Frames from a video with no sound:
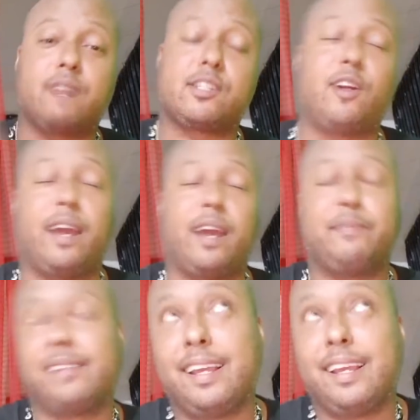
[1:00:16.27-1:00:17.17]
and all that.
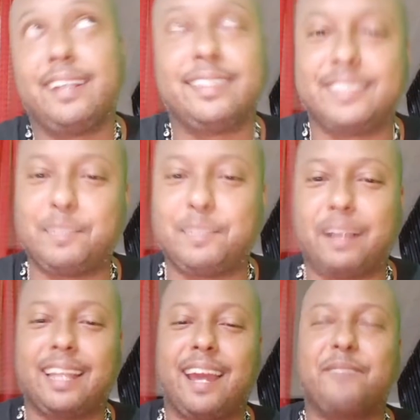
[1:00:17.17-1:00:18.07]
She about that
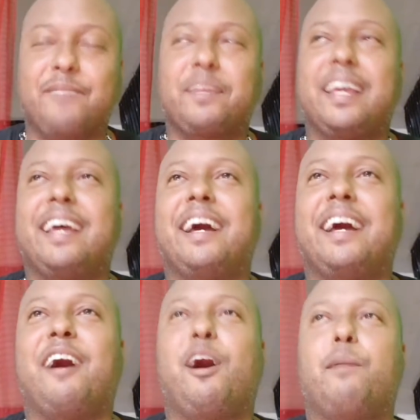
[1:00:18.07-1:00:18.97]
life.
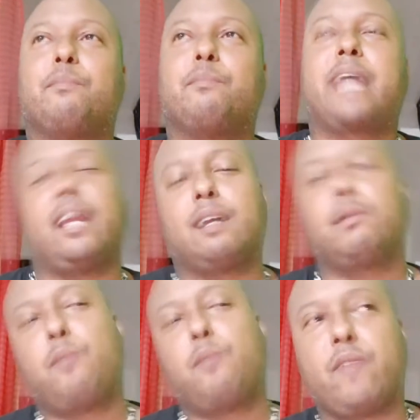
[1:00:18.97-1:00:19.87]
Kayla,
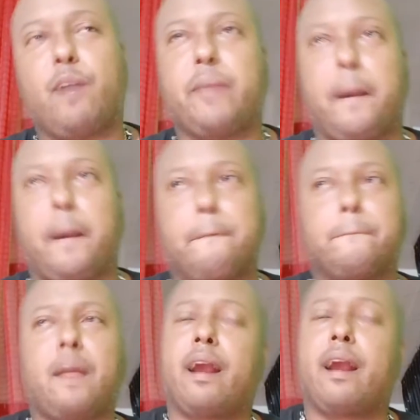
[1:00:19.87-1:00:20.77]
come over, help me out.
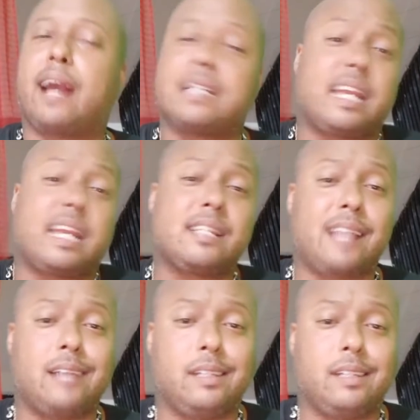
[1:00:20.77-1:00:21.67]
All right, guys, I need to
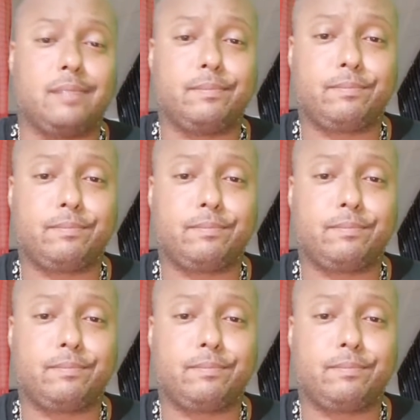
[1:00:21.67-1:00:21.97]
see ID.